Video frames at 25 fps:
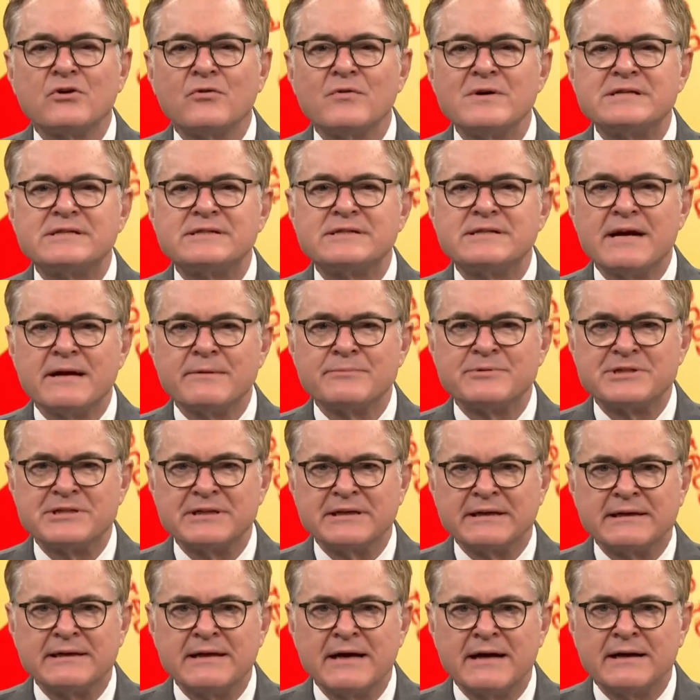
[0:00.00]
Chris
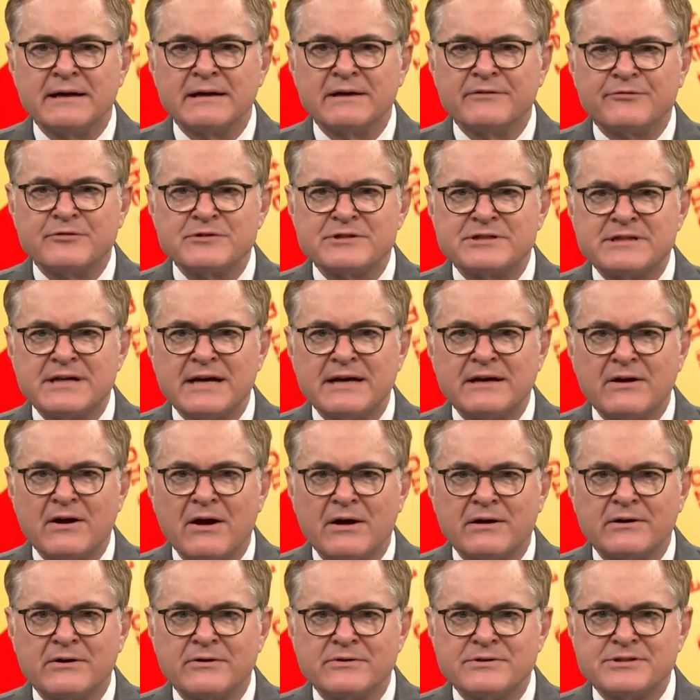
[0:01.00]
Dempsey, candidate for state
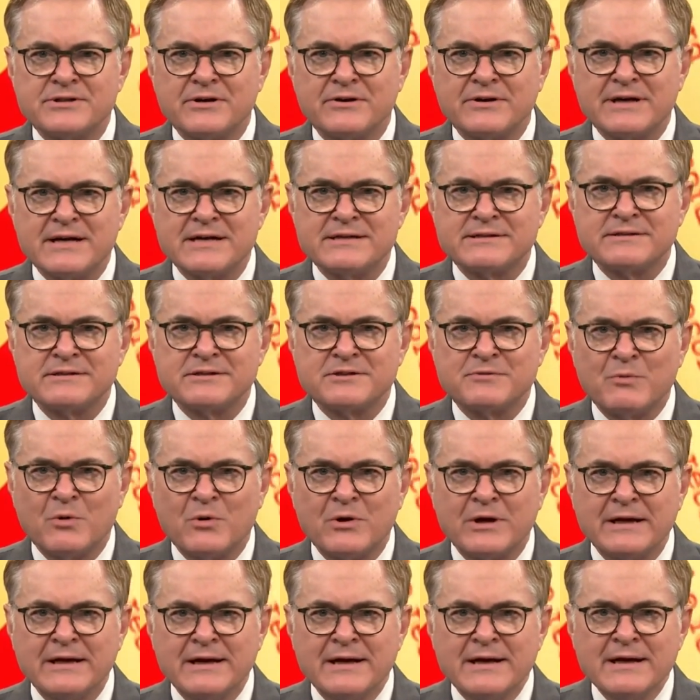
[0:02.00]
auditor, is our guest this
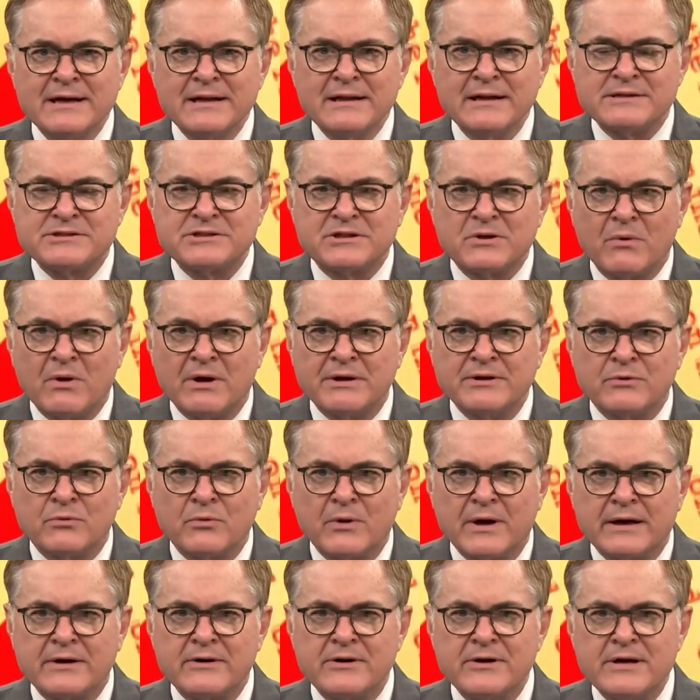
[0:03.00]
morning. Let's go on the
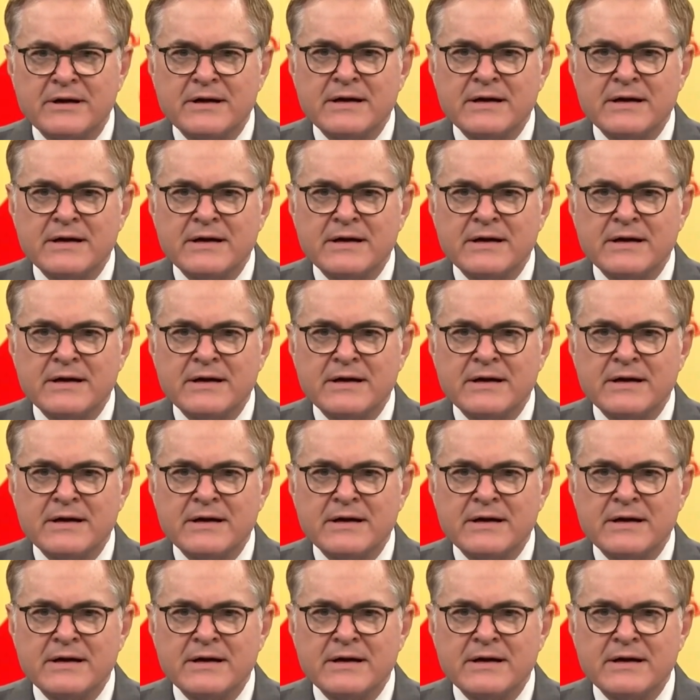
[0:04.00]
record.